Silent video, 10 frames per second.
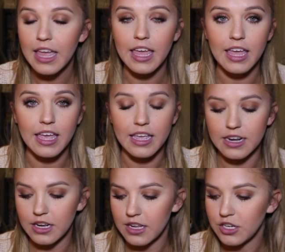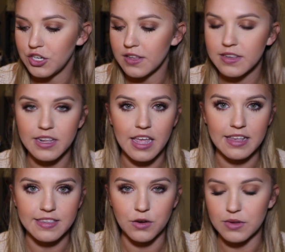And just in
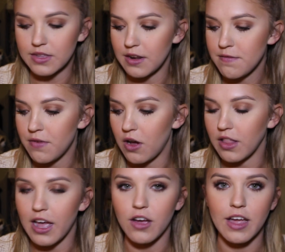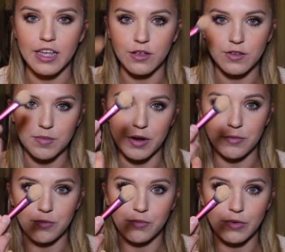case there was any fallout, I used
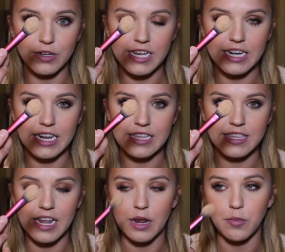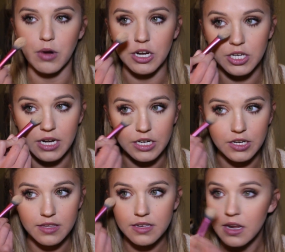my Real Technique setting brush, and I
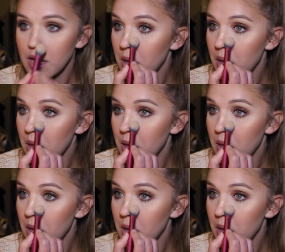just